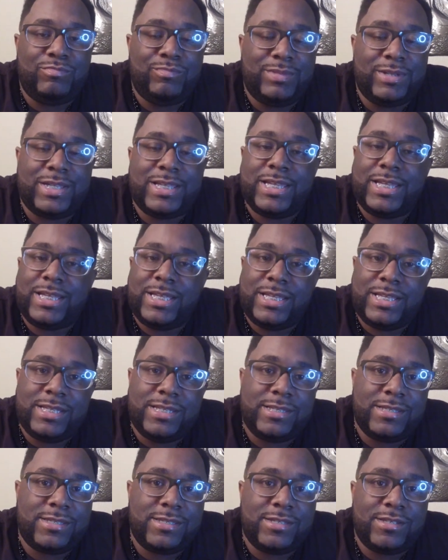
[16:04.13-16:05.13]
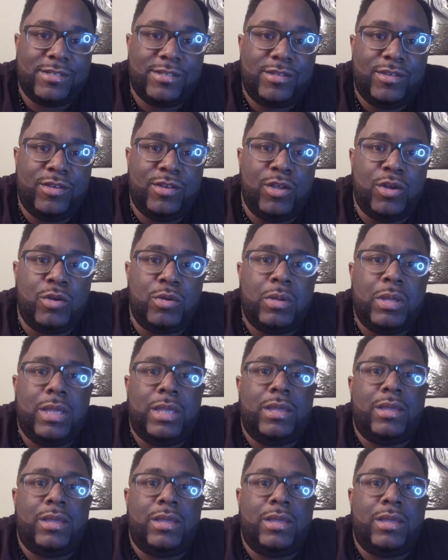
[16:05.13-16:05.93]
because you know